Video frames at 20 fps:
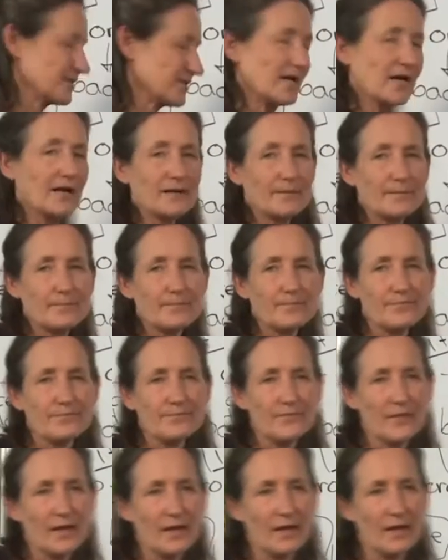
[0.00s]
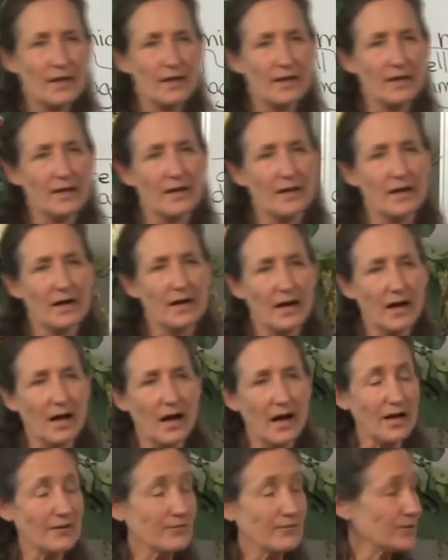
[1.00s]
tongue.
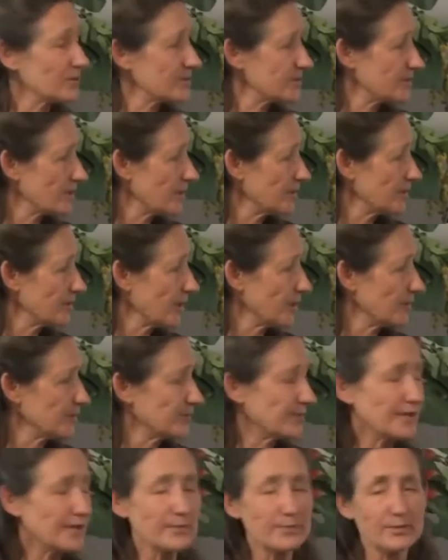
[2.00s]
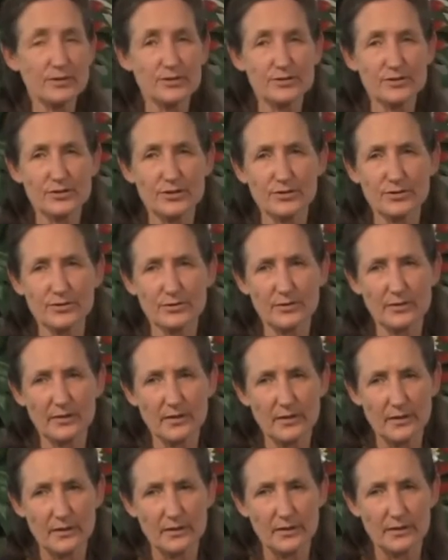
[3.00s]
I've also known people to
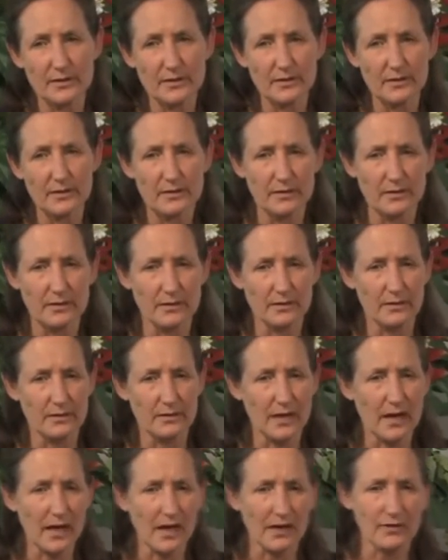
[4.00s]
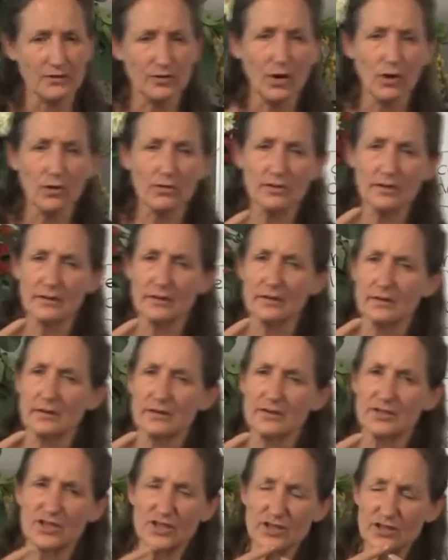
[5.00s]

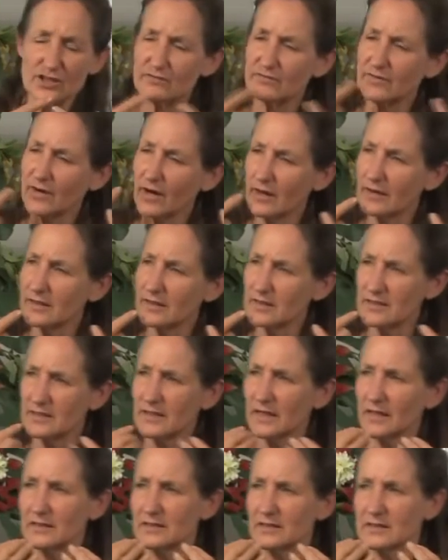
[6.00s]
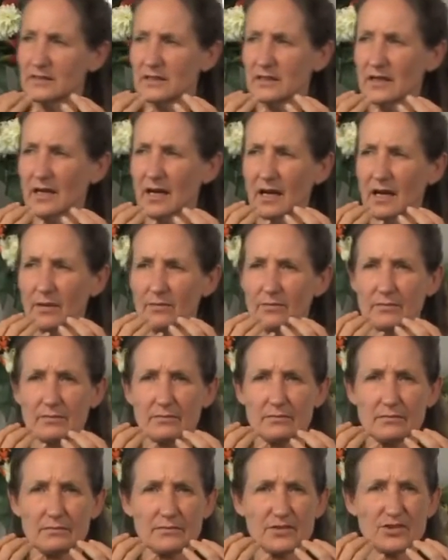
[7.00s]
conquer gingivitis, that's
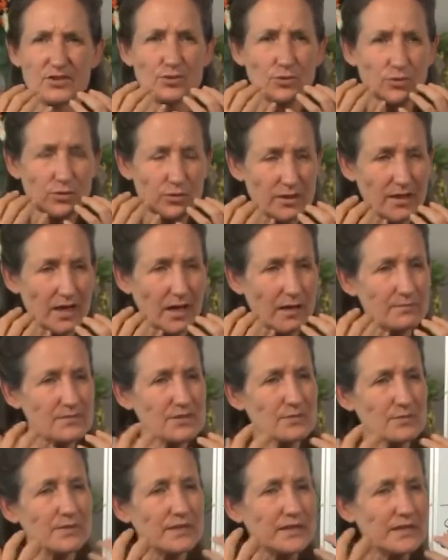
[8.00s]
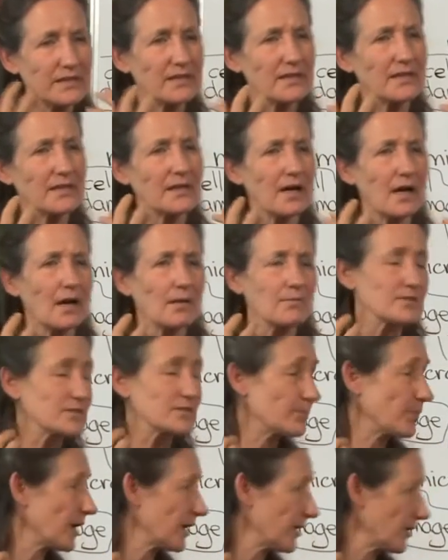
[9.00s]
sore gums, bleeding gums,
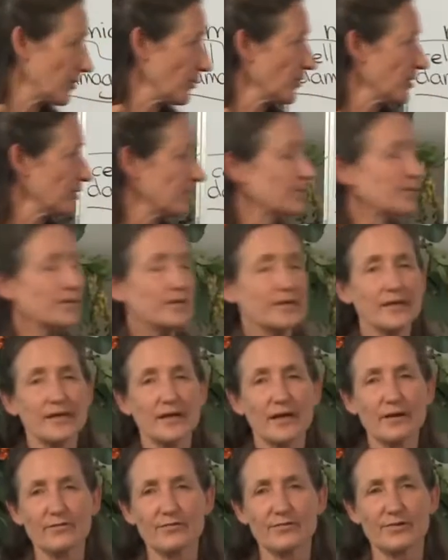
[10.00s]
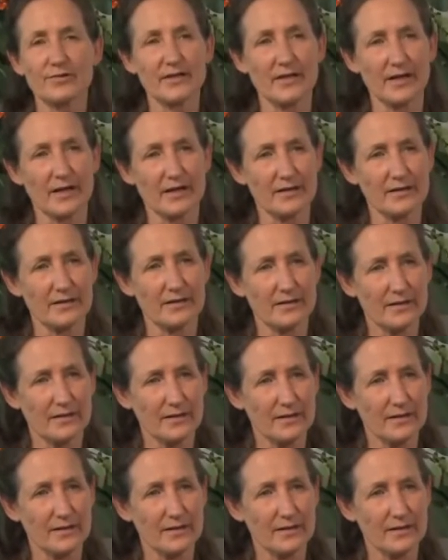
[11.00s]
by oil pulling every day.